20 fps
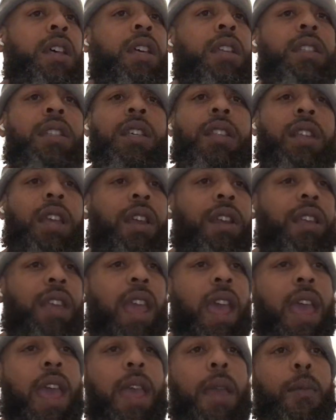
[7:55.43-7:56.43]
to their
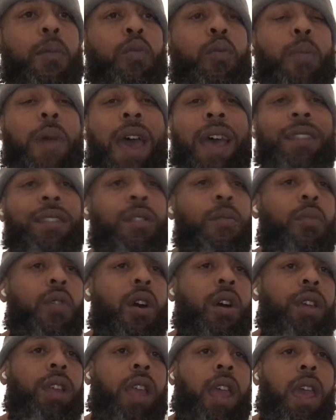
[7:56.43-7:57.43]
games,
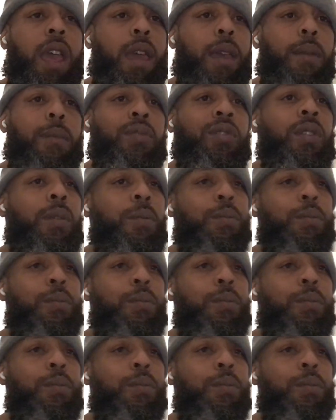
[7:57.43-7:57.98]
basketball games,